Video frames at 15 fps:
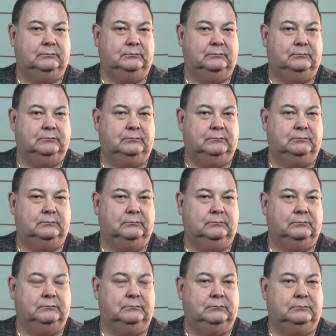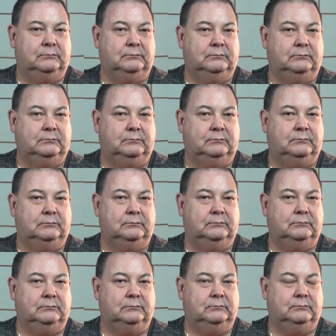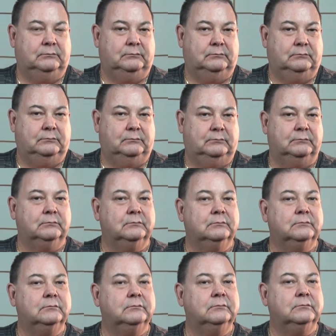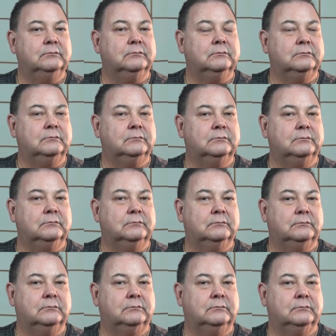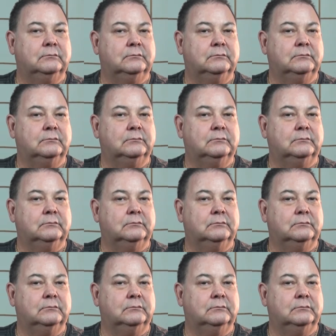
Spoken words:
(silent)